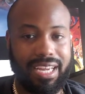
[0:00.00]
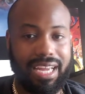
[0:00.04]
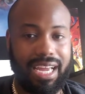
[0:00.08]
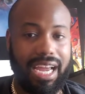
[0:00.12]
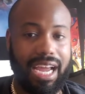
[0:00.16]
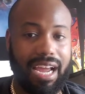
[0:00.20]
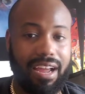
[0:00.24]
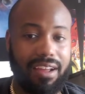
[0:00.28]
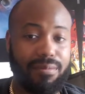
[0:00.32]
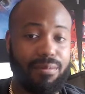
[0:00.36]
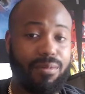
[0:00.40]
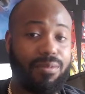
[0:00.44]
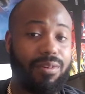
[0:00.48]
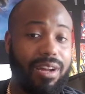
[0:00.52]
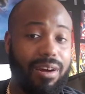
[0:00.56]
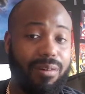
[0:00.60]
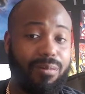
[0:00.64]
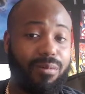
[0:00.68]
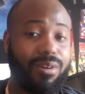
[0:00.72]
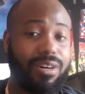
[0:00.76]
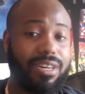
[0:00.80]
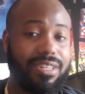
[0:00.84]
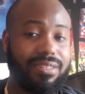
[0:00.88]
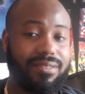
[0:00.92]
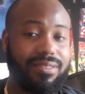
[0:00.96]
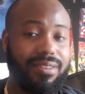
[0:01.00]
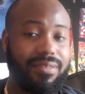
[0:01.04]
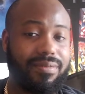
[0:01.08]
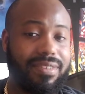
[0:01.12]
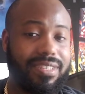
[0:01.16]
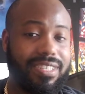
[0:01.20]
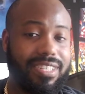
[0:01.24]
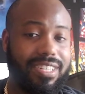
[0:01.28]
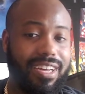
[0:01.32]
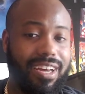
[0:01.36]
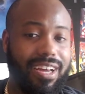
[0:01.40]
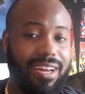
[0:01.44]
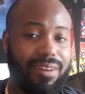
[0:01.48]
Every movie that Will Smith has
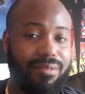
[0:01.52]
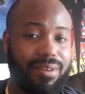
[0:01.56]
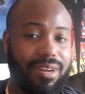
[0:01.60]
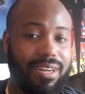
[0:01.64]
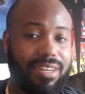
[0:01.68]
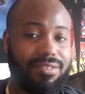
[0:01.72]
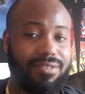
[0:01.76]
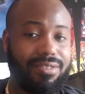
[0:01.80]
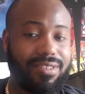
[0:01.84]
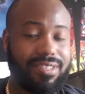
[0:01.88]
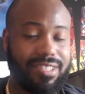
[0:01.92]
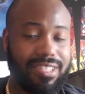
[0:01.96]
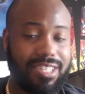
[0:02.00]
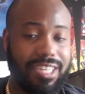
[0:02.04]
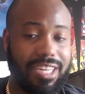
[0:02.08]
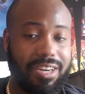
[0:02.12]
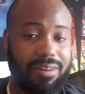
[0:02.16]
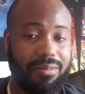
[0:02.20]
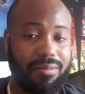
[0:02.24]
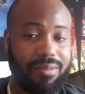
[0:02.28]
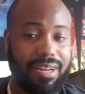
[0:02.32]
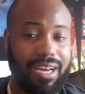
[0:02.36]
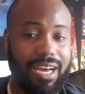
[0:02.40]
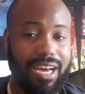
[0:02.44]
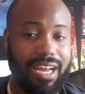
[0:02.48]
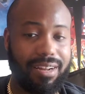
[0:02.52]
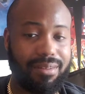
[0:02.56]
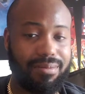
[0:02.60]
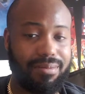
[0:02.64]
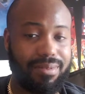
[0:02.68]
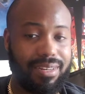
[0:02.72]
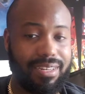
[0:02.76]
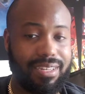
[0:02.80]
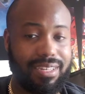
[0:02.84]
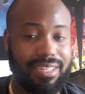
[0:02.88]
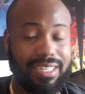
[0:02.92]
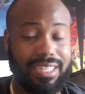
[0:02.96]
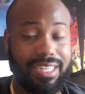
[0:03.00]
done where they do a sequel without him
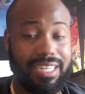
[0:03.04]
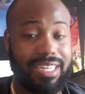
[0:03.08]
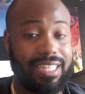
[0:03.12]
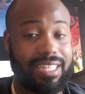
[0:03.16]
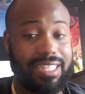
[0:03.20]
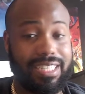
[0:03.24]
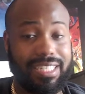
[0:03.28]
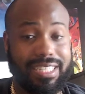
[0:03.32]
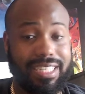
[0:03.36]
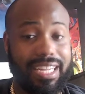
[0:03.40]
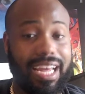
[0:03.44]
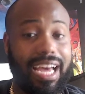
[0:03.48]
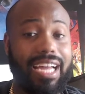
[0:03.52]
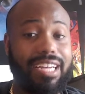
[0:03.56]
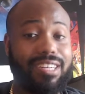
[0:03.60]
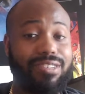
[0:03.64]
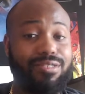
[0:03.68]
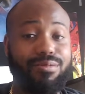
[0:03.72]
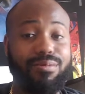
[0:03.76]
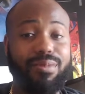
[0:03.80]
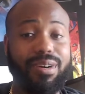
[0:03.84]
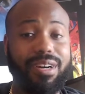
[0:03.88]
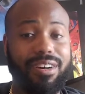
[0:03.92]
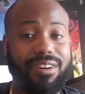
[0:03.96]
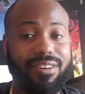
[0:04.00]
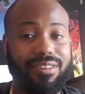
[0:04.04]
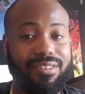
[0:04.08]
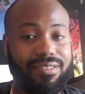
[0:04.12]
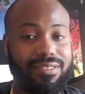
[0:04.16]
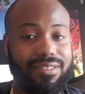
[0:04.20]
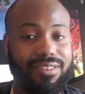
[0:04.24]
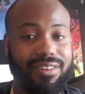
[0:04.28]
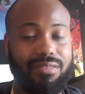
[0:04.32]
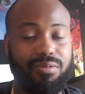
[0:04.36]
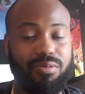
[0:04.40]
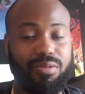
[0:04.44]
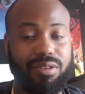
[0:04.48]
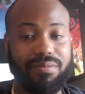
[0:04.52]
does not do well,
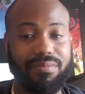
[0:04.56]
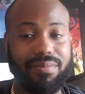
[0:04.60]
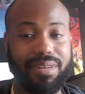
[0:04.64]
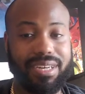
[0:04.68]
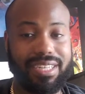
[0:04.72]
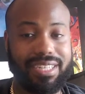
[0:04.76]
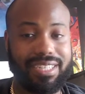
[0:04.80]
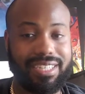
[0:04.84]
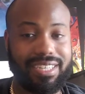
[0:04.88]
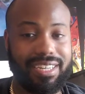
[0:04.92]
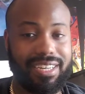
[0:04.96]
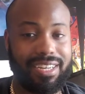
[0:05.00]
pretty much.